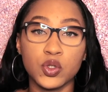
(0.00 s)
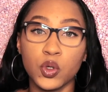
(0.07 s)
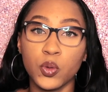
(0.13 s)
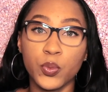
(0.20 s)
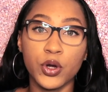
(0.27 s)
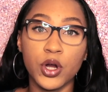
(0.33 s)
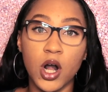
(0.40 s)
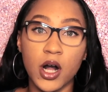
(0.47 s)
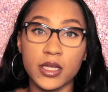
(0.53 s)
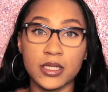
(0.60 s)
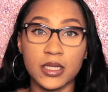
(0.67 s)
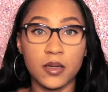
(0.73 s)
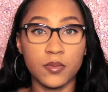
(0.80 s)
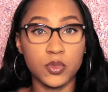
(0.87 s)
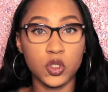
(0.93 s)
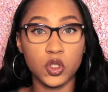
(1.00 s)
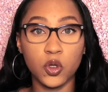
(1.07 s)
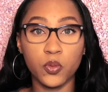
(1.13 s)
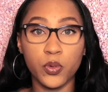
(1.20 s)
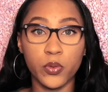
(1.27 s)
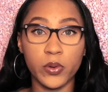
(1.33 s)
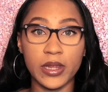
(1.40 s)
Super awesome,
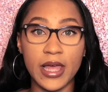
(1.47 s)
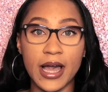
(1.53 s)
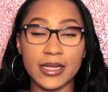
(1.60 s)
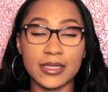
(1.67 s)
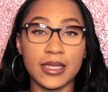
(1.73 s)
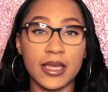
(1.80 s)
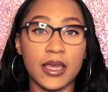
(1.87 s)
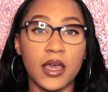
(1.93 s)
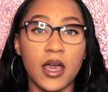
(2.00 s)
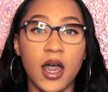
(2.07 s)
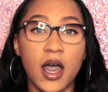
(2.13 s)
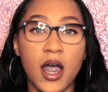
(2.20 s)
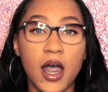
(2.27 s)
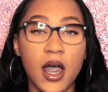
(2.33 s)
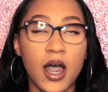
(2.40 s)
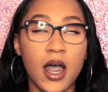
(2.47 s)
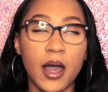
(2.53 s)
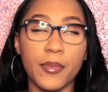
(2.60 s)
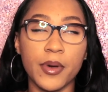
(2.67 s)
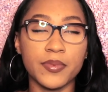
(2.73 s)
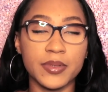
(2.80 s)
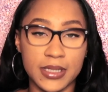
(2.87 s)
super relaxing.
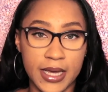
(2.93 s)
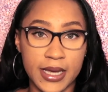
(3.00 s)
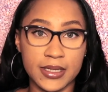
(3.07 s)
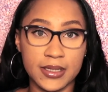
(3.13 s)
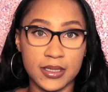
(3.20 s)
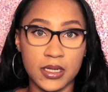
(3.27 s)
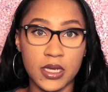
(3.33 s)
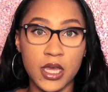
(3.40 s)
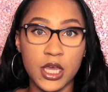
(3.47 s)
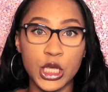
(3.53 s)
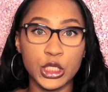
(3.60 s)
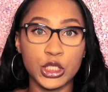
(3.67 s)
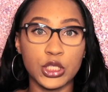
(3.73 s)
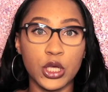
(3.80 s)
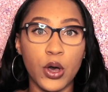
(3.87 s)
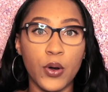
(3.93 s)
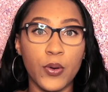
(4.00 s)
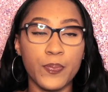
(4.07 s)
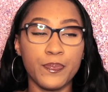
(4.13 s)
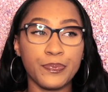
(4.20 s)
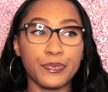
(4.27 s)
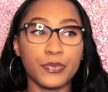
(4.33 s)
I'm obsessed.
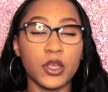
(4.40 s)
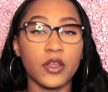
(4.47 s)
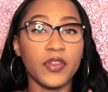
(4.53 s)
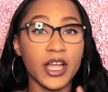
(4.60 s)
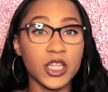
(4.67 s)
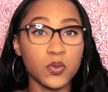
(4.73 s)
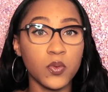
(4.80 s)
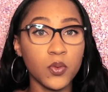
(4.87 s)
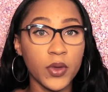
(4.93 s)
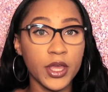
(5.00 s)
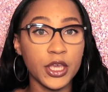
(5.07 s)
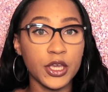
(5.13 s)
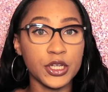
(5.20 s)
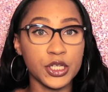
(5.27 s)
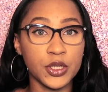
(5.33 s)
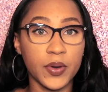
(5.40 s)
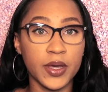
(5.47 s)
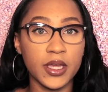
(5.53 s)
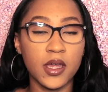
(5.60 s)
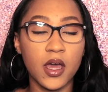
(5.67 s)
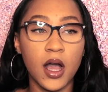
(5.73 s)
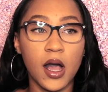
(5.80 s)
So that's one way you can do
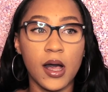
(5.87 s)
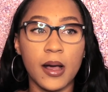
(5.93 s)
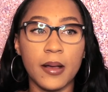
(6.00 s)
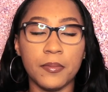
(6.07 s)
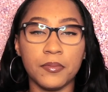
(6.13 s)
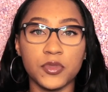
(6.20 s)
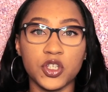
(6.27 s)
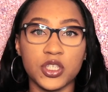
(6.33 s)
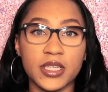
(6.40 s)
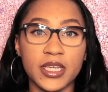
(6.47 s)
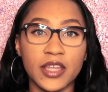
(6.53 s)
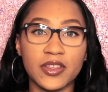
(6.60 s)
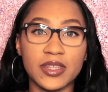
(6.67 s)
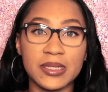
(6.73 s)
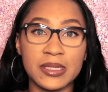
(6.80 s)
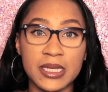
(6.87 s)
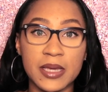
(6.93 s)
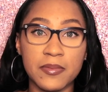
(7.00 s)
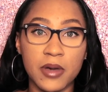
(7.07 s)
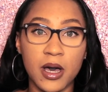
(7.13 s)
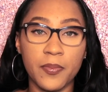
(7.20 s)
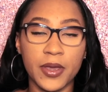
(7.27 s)
it um, just to get the
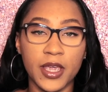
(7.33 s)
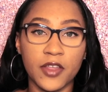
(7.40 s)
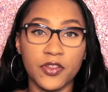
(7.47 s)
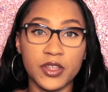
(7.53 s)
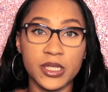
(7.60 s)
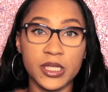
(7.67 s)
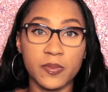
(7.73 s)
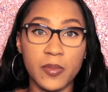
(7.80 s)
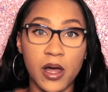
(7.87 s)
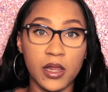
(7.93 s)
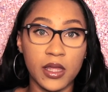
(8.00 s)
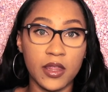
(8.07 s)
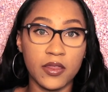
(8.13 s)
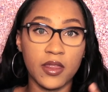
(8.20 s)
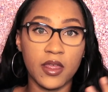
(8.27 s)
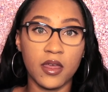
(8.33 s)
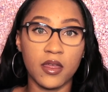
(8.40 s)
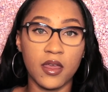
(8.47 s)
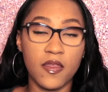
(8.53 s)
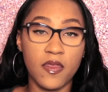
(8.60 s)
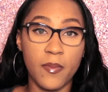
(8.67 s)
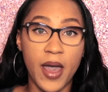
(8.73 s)
steam up and get the smell in the
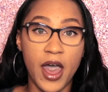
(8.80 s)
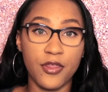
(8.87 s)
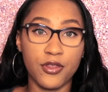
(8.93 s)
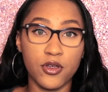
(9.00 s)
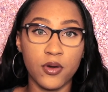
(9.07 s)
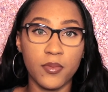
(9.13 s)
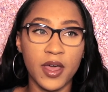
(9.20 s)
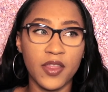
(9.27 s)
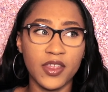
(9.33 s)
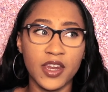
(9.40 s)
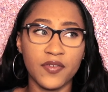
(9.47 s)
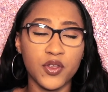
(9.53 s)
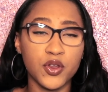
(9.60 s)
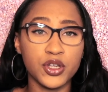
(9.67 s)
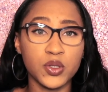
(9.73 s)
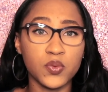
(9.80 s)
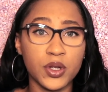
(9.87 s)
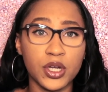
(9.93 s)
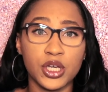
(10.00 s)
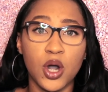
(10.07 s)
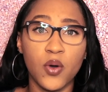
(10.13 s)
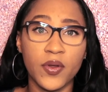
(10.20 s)
in the bathroom and then if you just
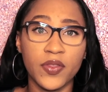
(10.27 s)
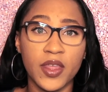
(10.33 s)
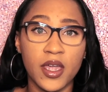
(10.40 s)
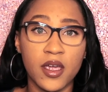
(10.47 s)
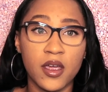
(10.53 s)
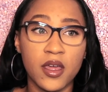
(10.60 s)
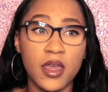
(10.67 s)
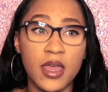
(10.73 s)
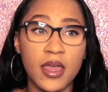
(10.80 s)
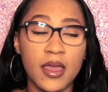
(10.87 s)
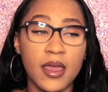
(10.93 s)
want to go in there